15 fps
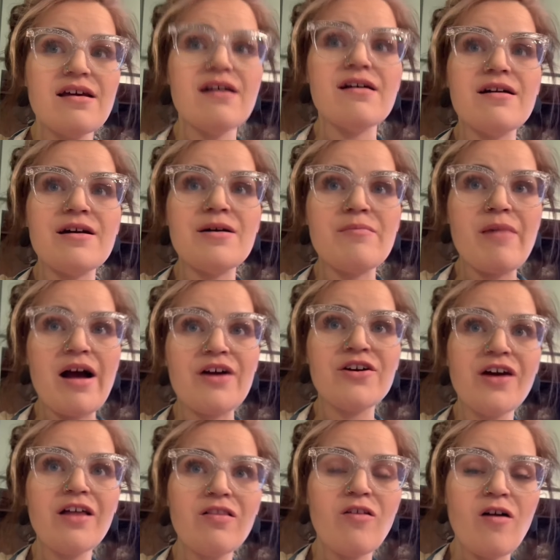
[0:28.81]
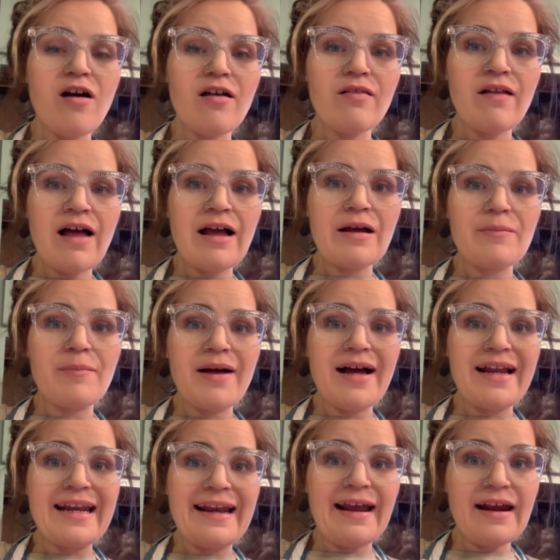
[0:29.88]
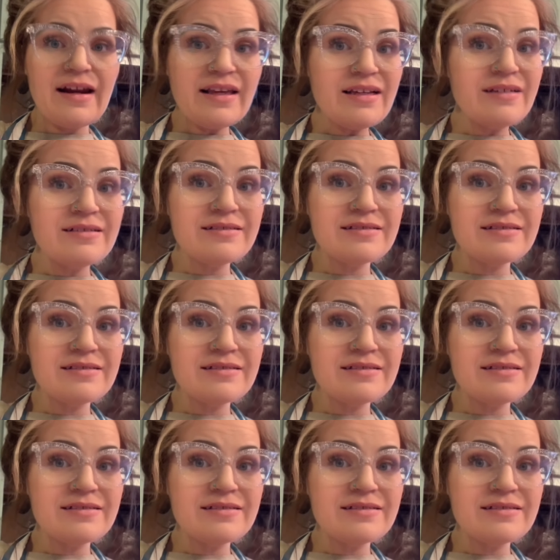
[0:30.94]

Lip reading: I cook a lot like my nanny,